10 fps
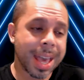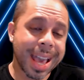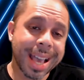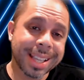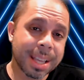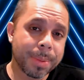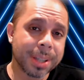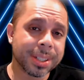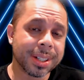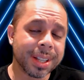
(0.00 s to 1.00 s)
As I
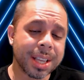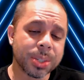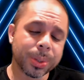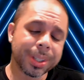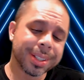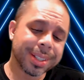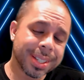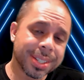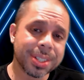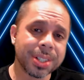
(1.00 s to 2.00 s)
mentioned last week,
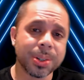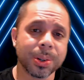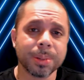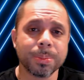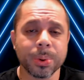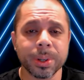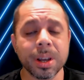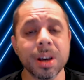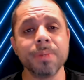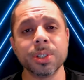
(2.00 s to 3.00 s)
this is the turning point
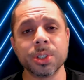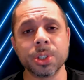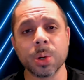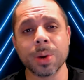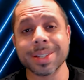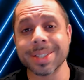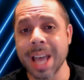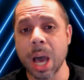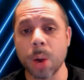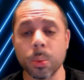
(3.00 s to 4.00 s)
of the show as
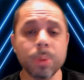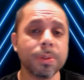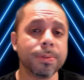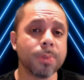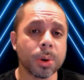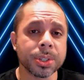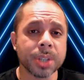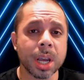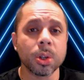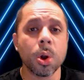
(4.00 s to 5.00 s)
now we will focus
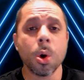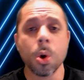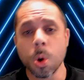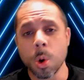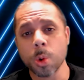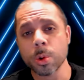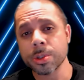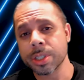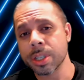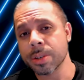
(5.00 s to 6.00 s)
on horror
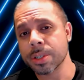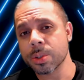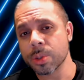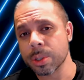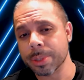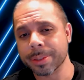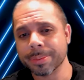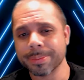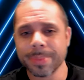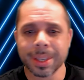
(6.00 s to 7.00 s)
series streaming.
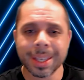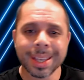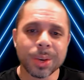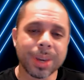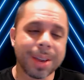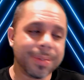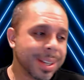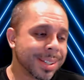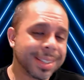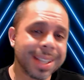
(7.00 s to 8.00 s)
We have
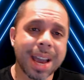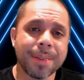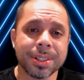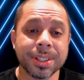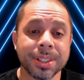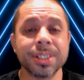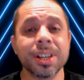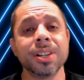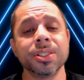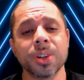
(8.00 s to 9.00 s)
yet to dive into these
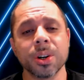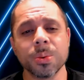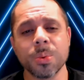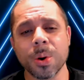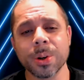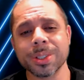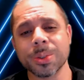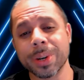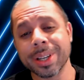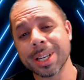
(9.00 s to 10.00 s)
uncharted waters
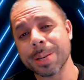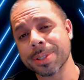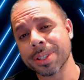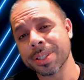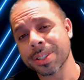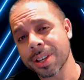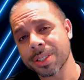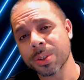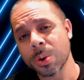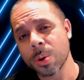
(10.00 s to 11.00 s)
when it comes to
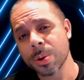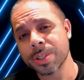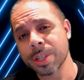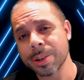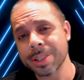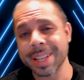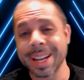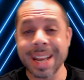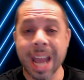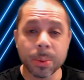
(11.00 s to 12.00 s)
discussing horror series,
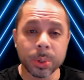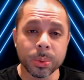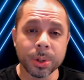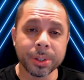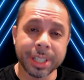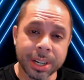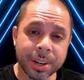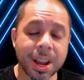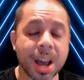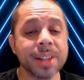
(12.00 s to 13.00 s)
and now we will
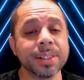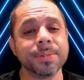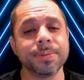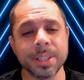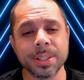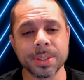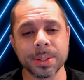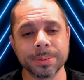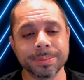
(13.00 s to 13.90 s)
here on the Fiend Zone.